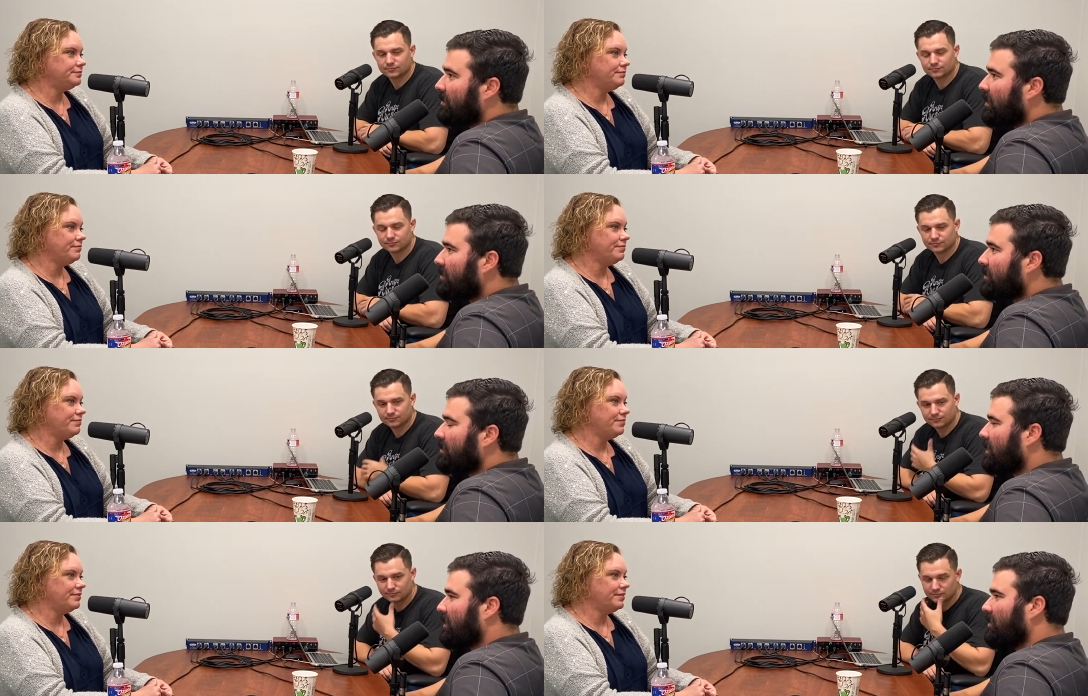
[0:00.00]
Speaker 1: does it
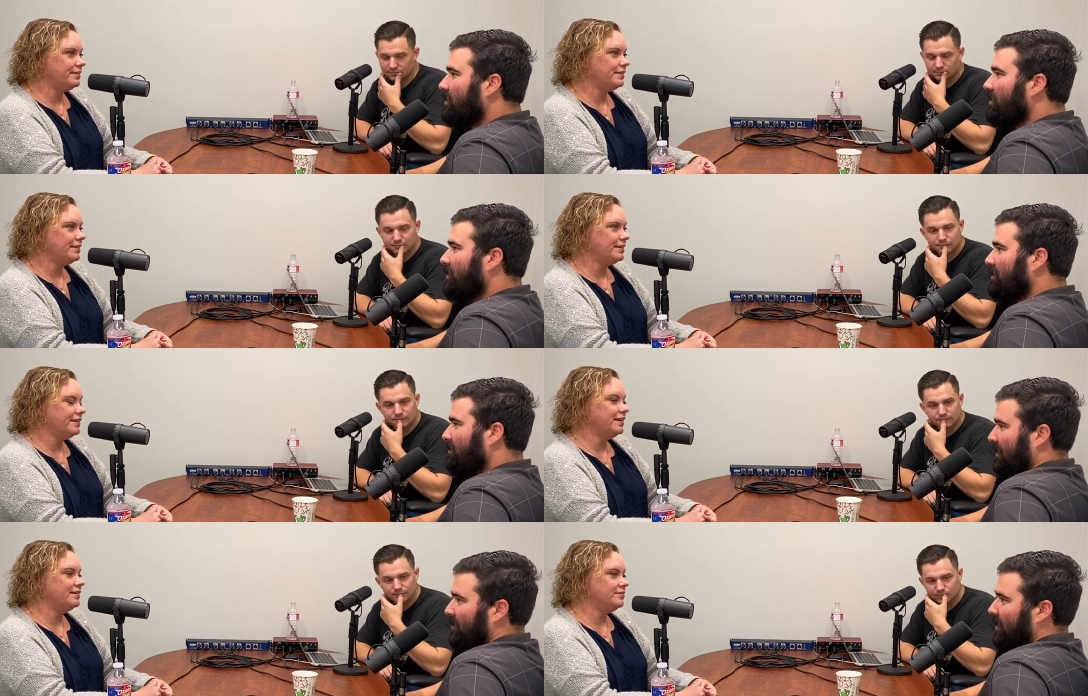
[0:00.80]
like you do, and yeah. I feel